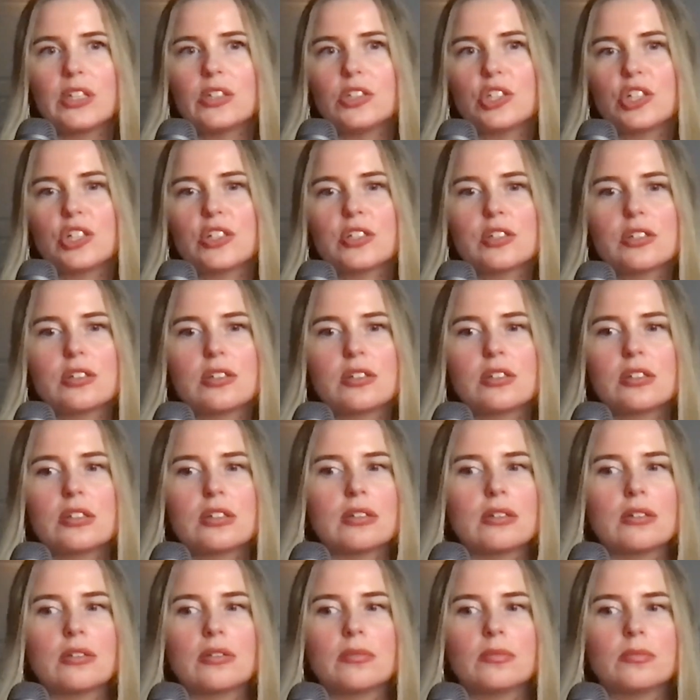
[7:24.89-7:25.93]
just
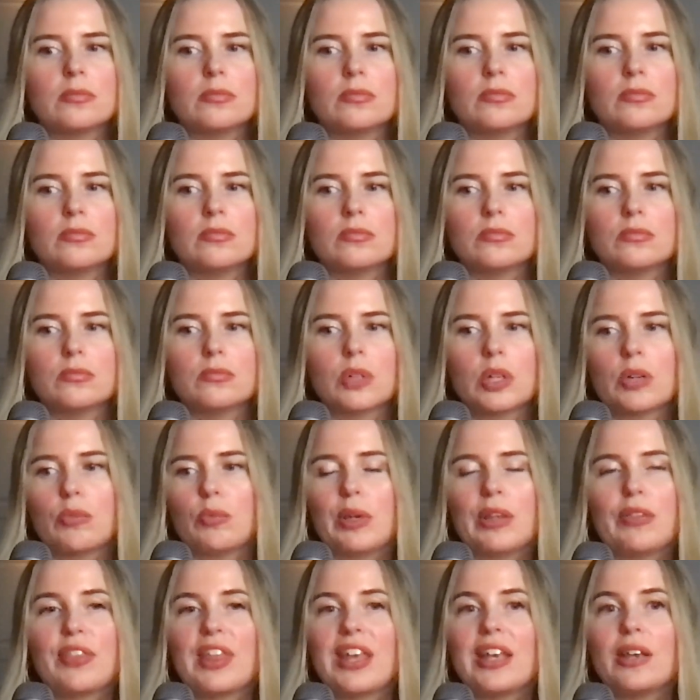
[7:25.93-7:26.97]
what we
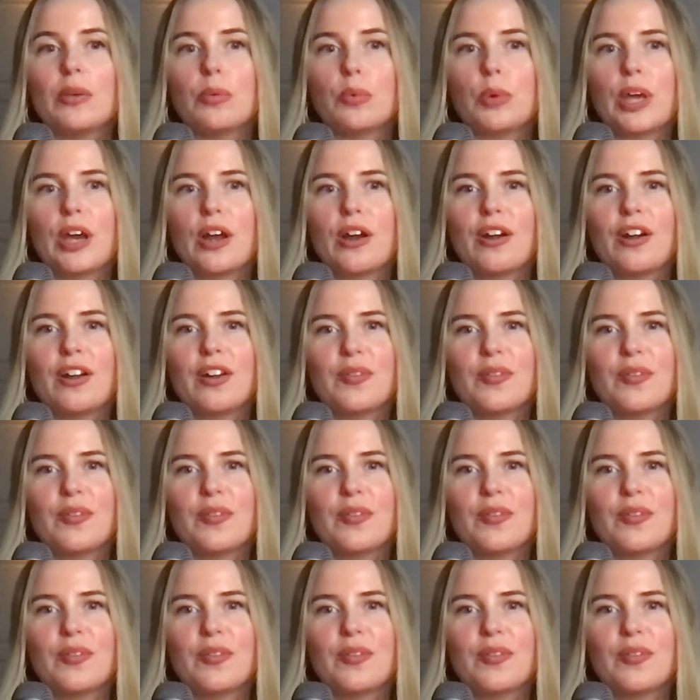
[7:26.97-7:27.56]
think we are.